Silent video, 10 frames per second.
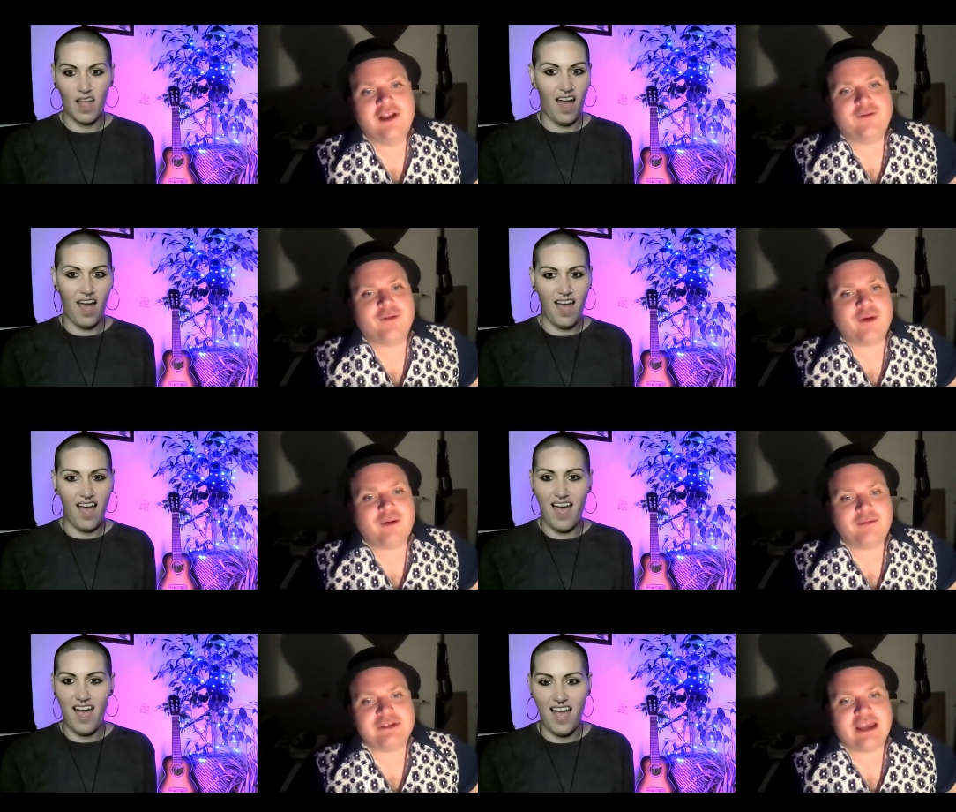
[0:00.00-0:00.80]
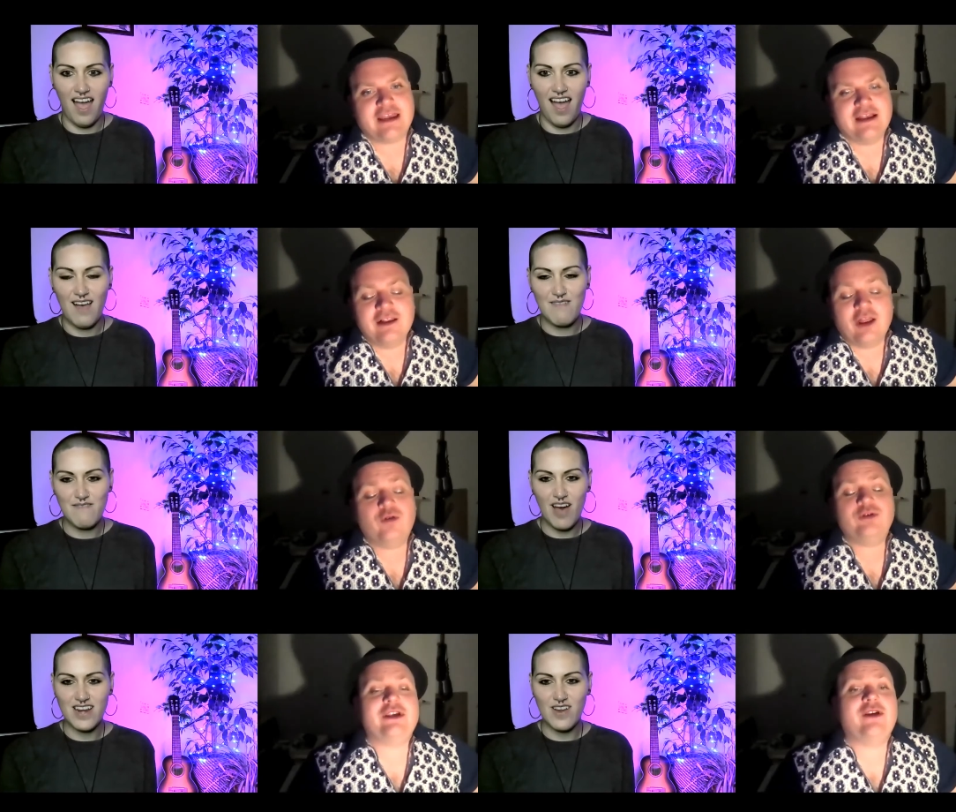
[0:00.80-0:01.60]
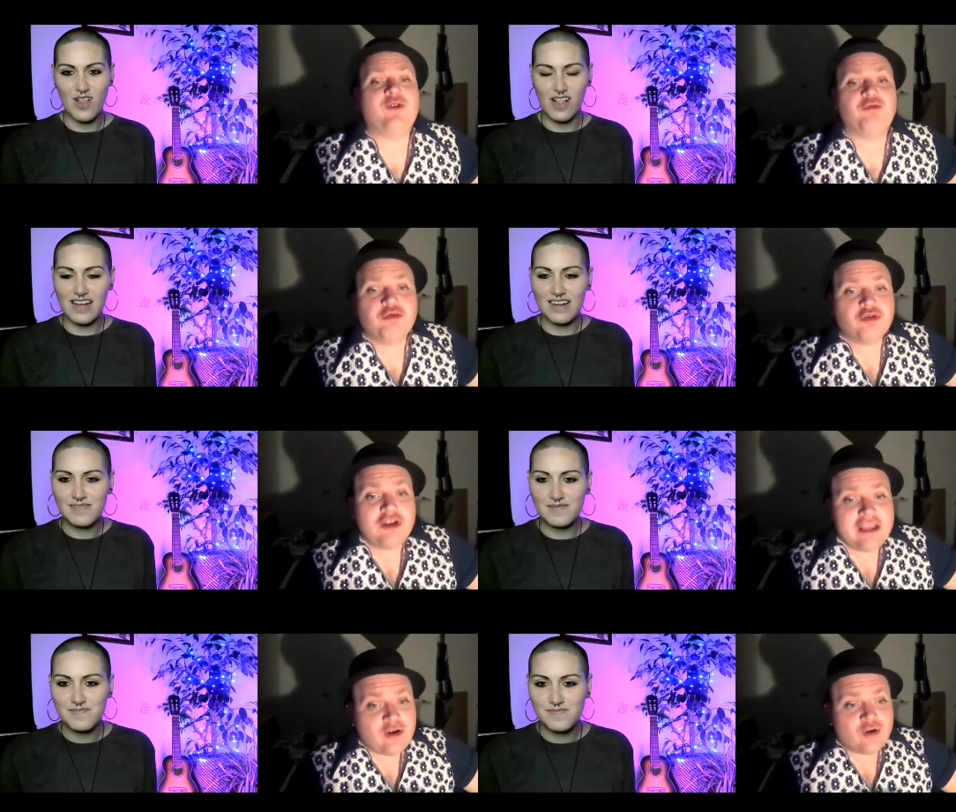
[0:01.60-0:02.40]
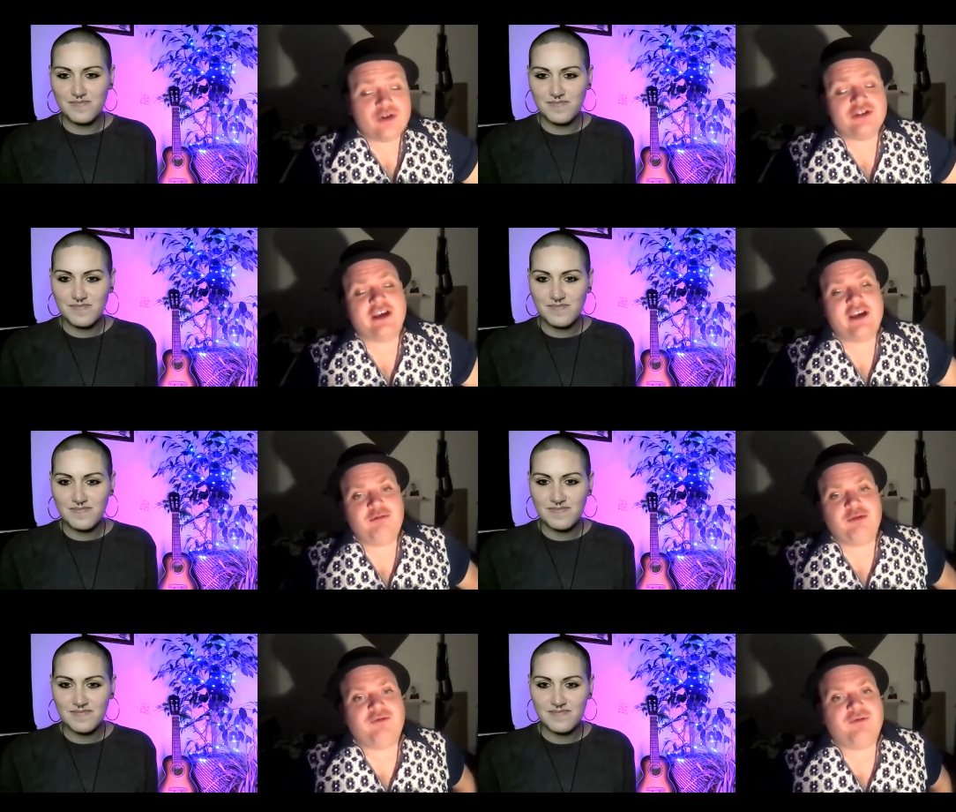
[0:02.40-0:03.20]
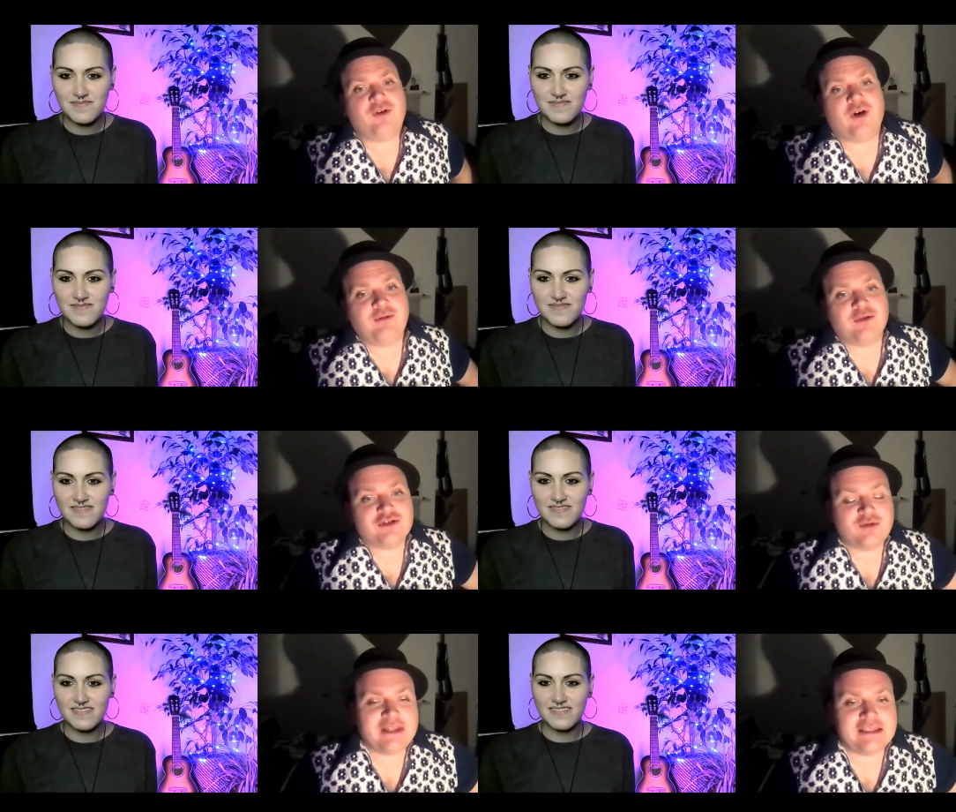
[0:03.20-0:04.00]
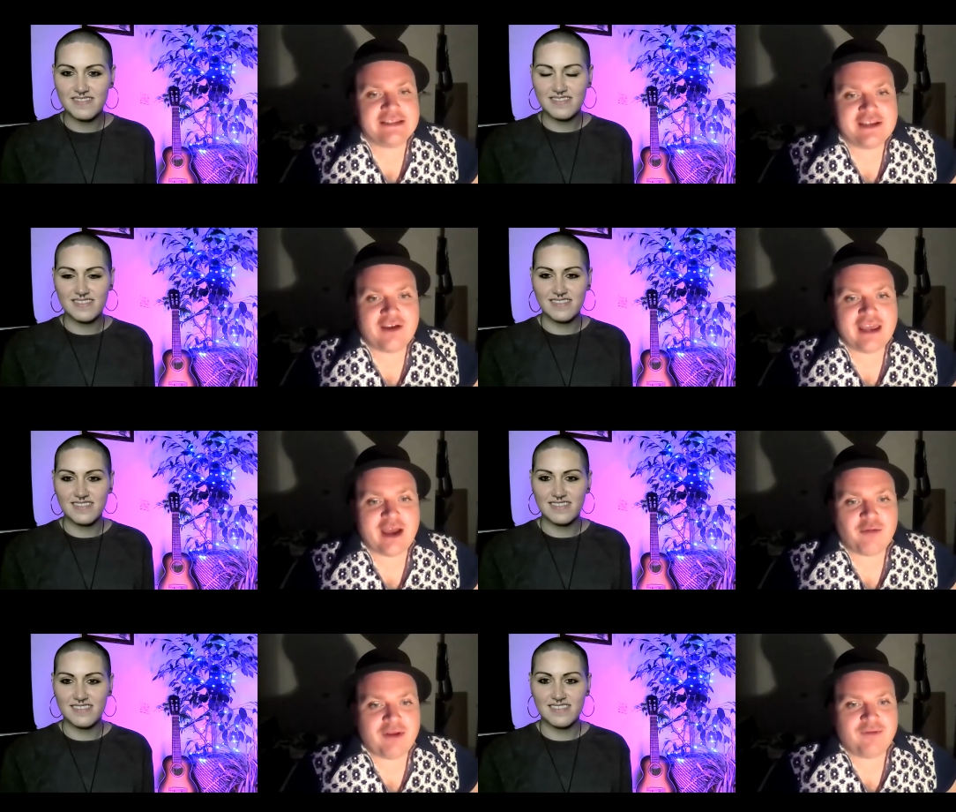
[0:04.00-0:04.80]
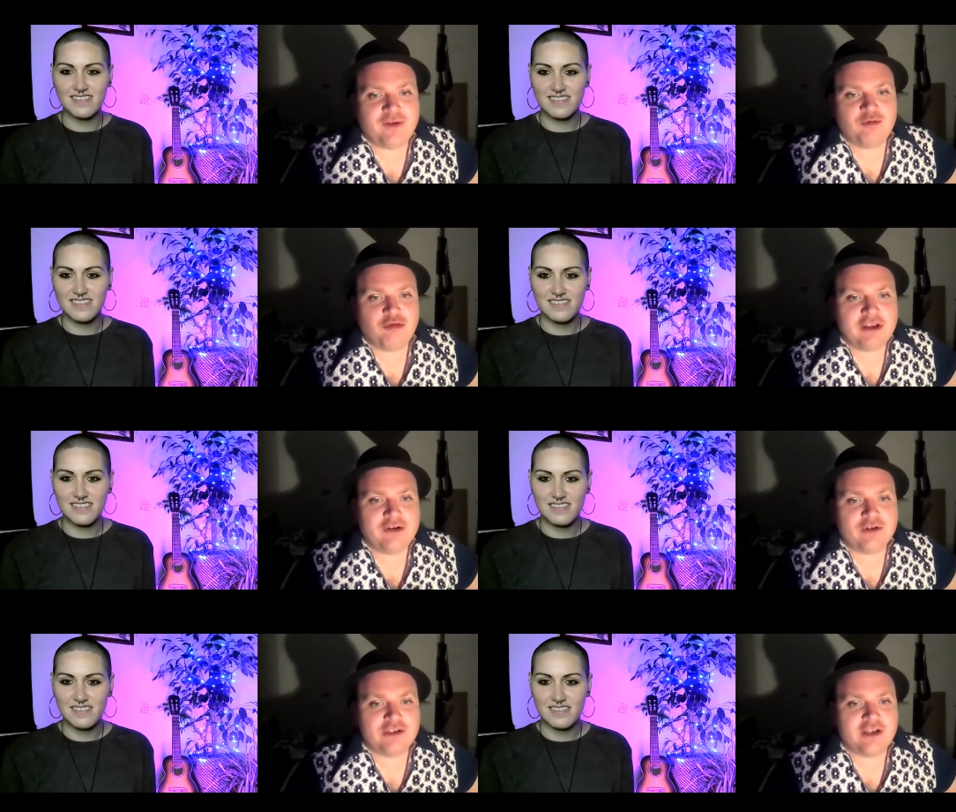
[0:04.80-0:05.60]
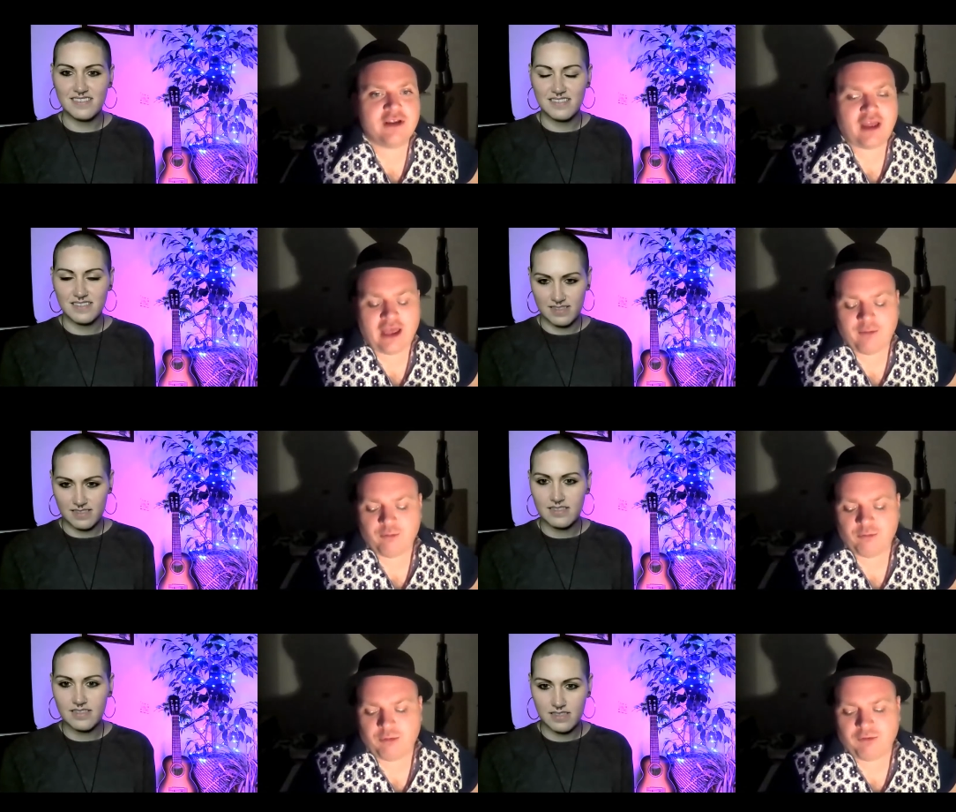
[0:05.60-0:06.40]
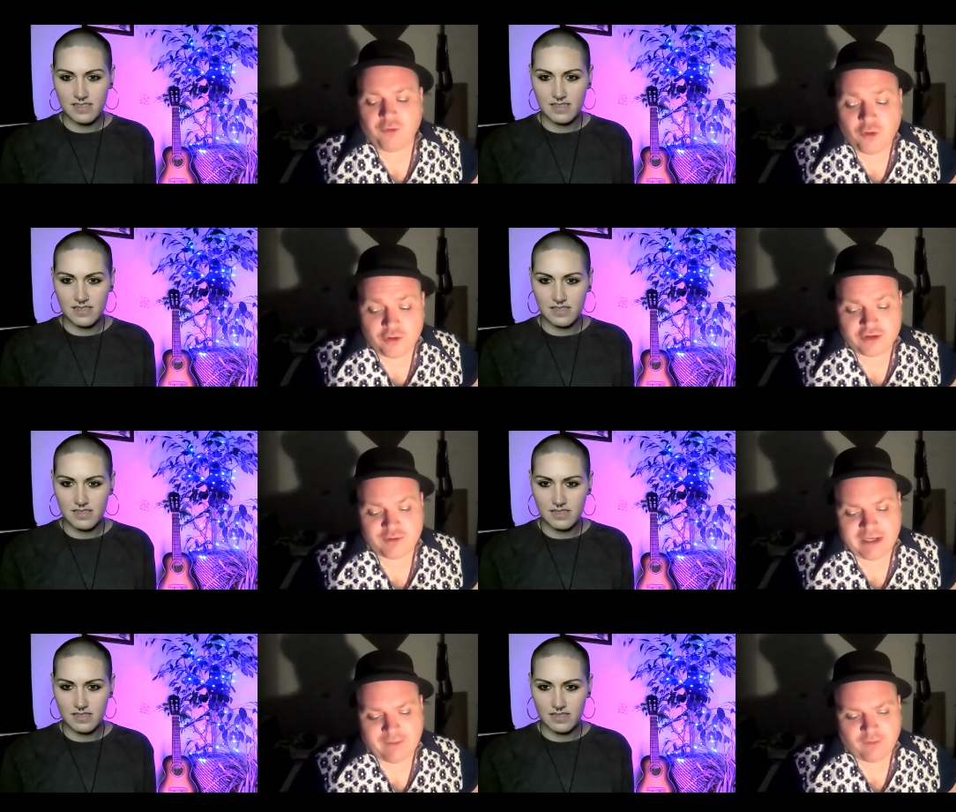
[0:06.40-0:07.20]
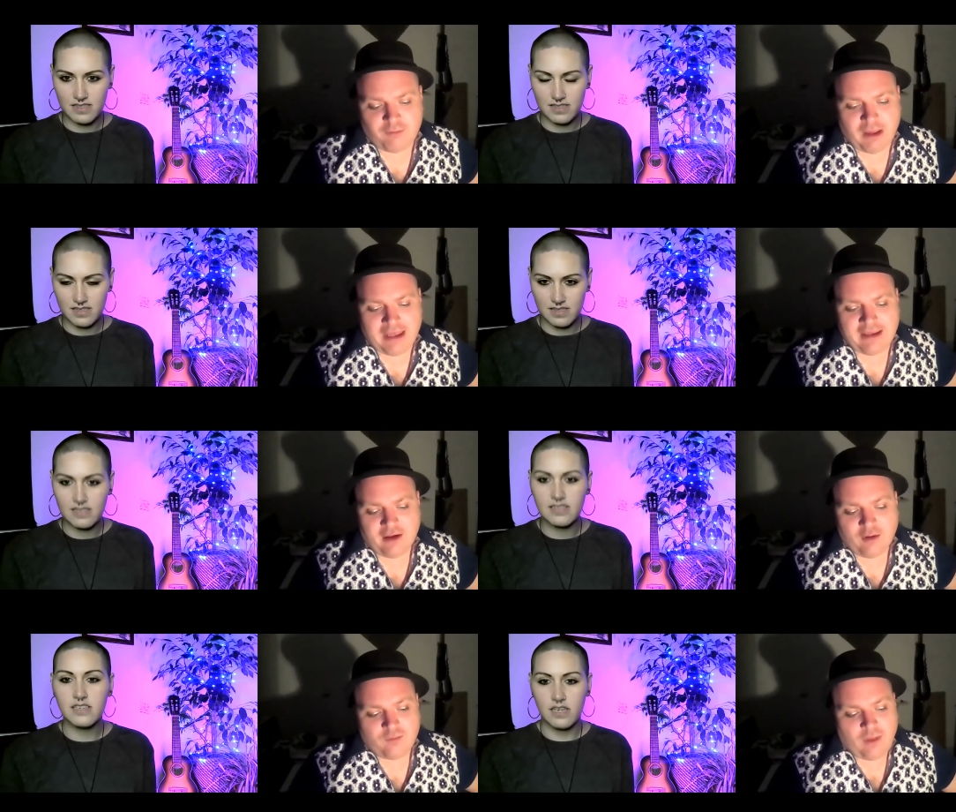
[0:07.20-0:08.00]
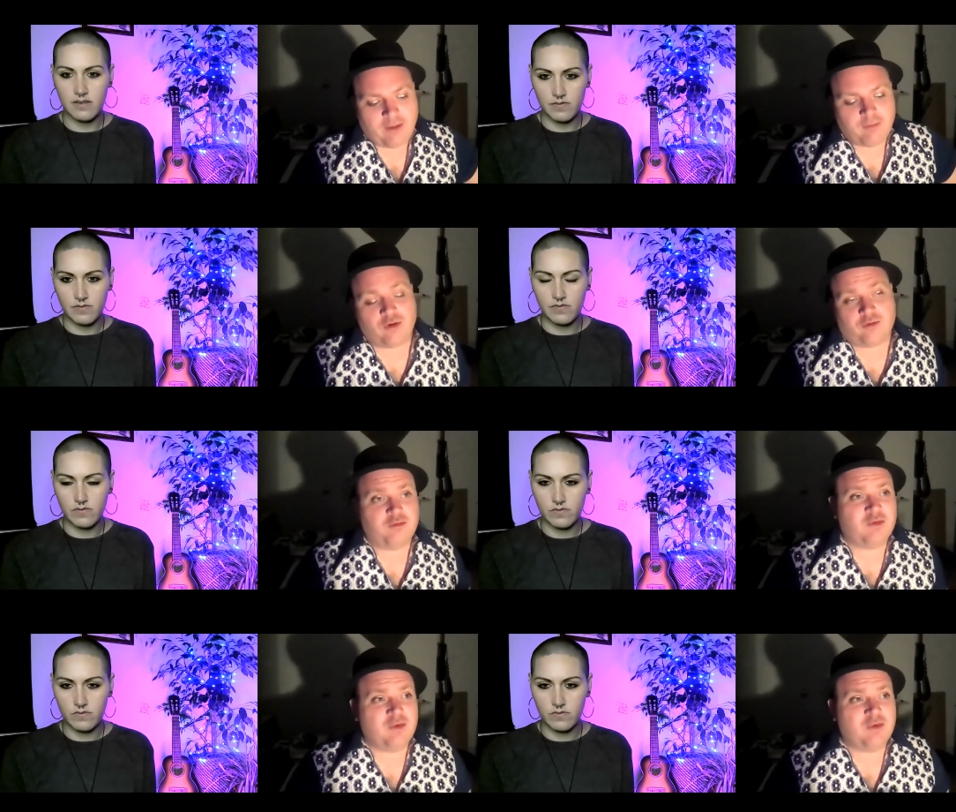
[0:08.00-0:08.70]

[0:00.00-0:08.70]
Speaker 1: from my website. Also, if you pre order before, I'm not sure when this is going out, but if you pre order um, before the 28th of May um, or